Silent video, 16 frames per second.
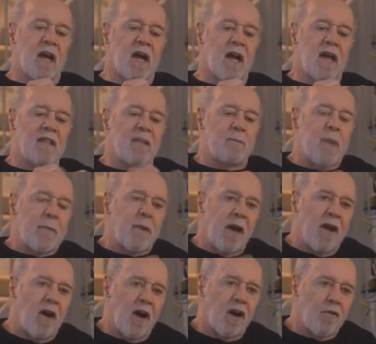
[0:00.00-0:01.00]
and the people
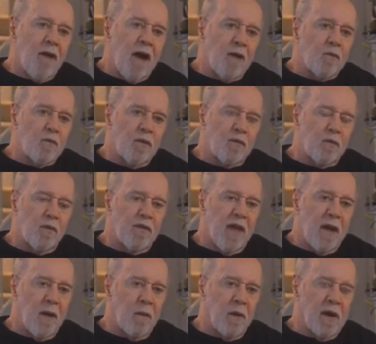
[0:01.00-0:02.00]
I hung around with were
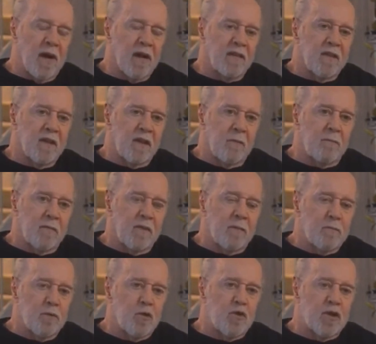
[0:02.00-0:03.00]
that way. The the
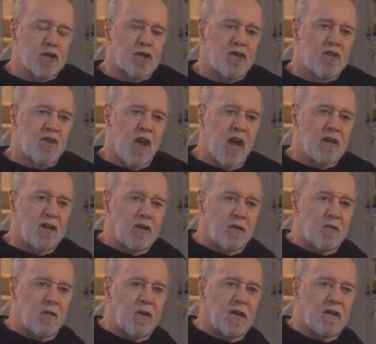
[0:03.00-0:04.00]
musicians I
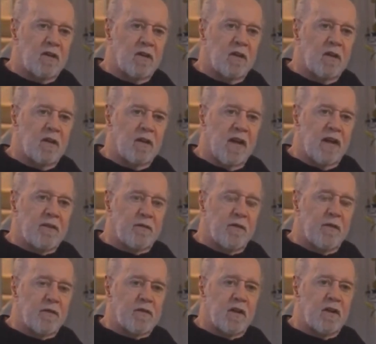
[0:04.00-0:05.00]
knew in the late
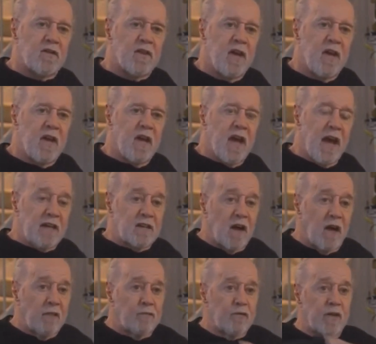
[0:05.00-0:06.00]
fifties had
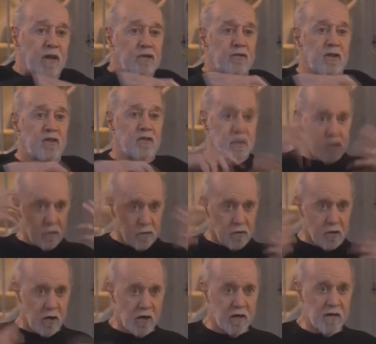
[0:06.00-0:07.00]
gone through that transition.
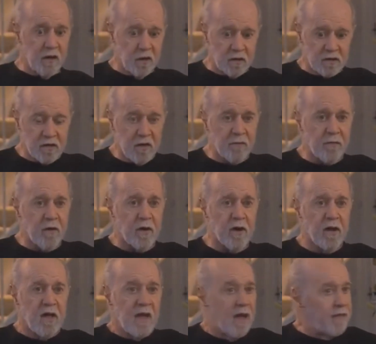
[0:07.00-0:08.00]
Suddenly they looked
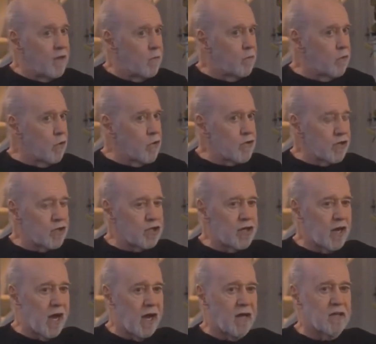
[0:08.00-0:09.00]
different, and their music
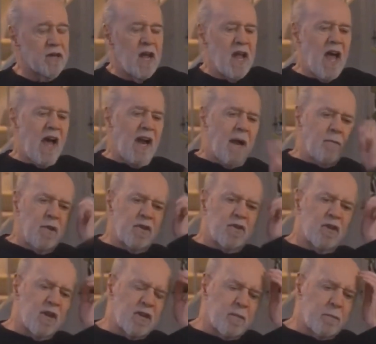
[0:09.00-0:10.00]
changed. And I'm
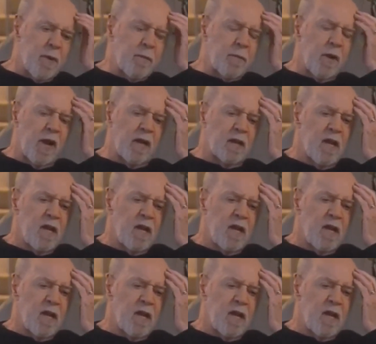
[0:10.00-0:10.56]
listening to people like